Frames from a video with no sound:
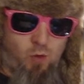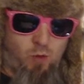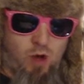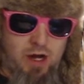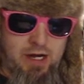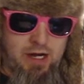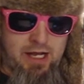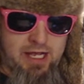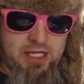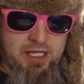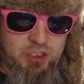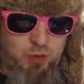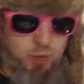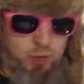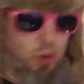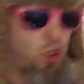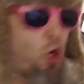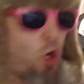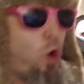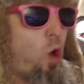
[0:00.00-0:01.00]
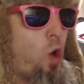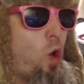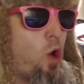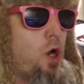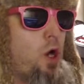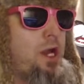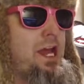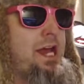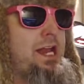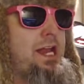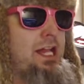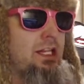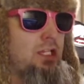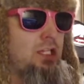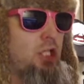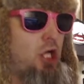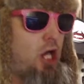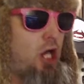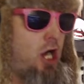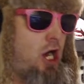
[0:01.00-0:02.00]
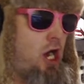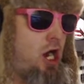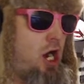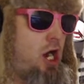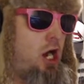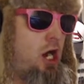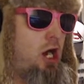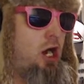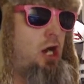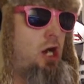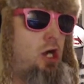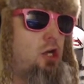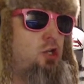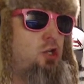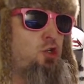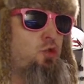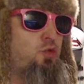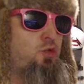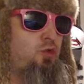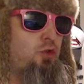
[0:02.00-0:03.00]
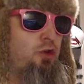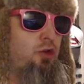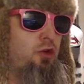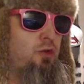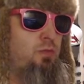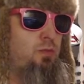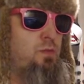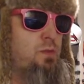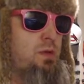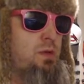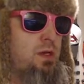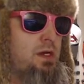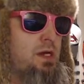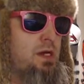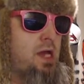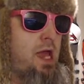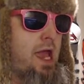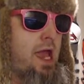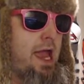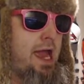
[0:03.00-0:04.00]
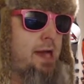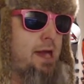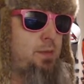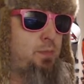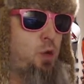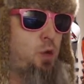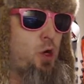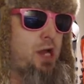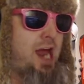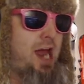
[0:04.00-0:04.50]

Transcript: one is record in a large room and put